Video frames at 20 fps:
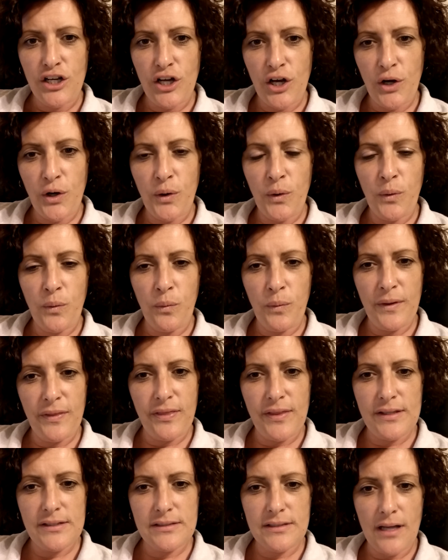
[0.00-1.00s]
go
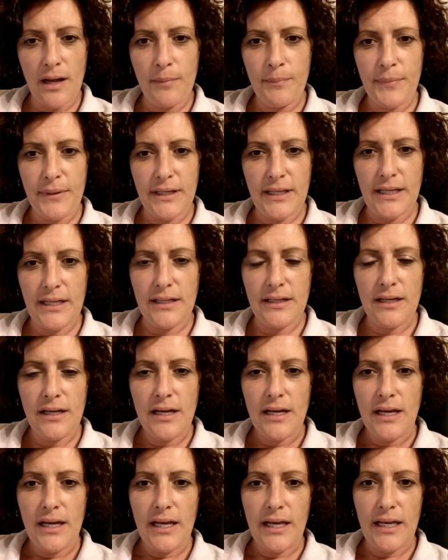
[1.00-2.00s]
with this company
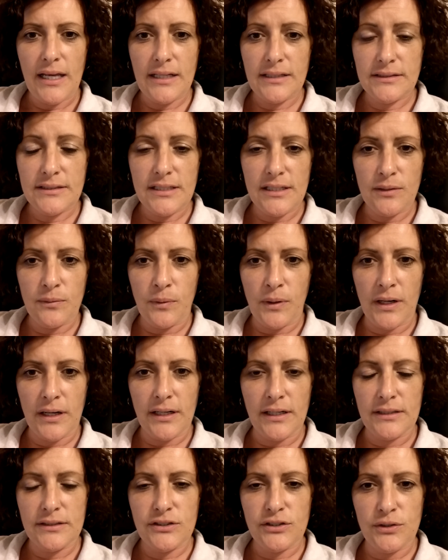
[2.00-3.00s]
in
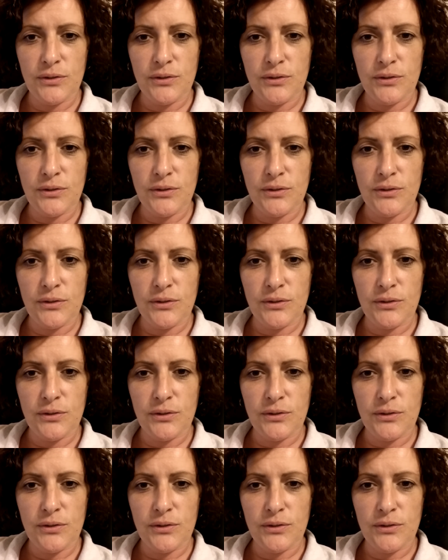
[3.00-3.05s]
Tijuana